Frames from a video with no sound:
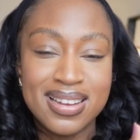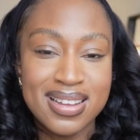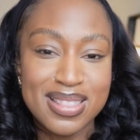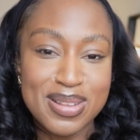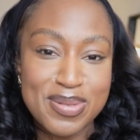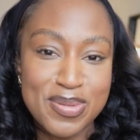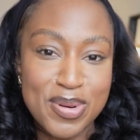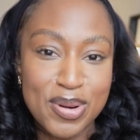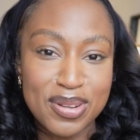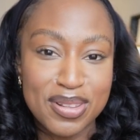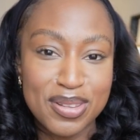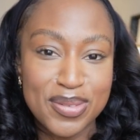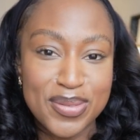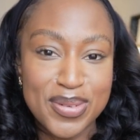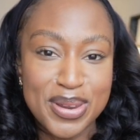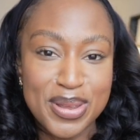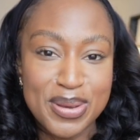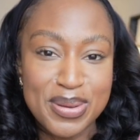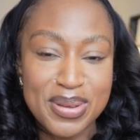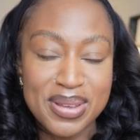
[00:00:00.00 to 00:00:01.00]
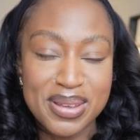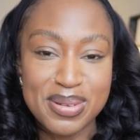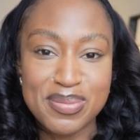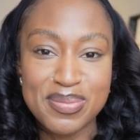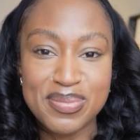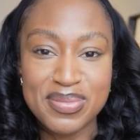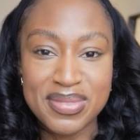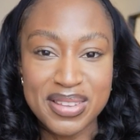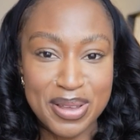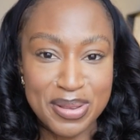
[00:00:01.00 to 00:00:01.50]
then watch this video here.
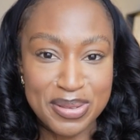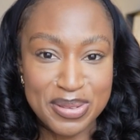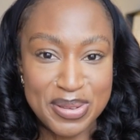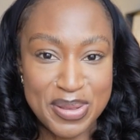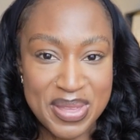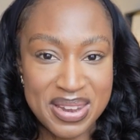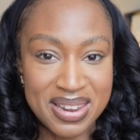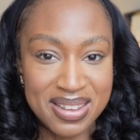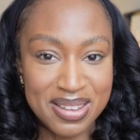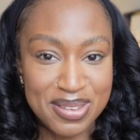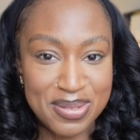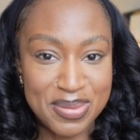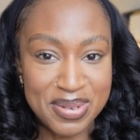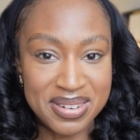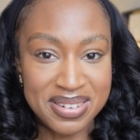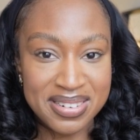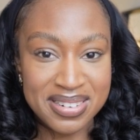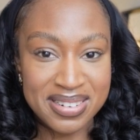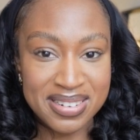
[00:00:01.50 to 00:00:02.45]
I'll see you in the next one.